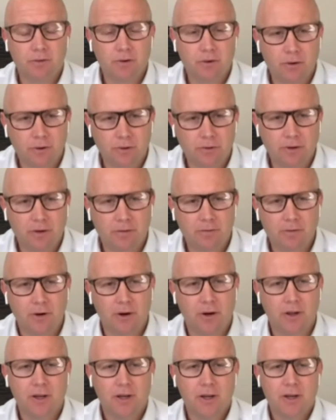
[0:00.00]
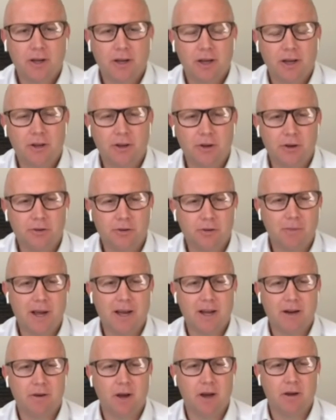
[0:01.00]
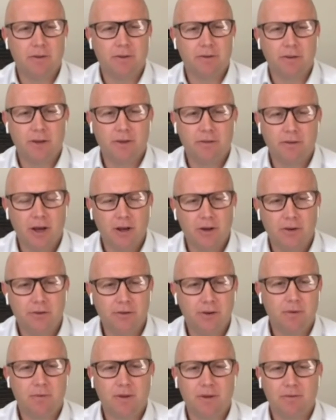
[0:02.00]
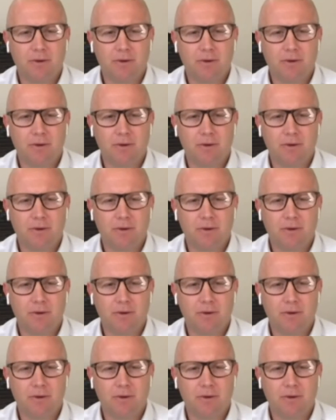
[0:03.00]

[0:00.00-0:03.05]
Of course, they've got a huge amount of overseas ownership.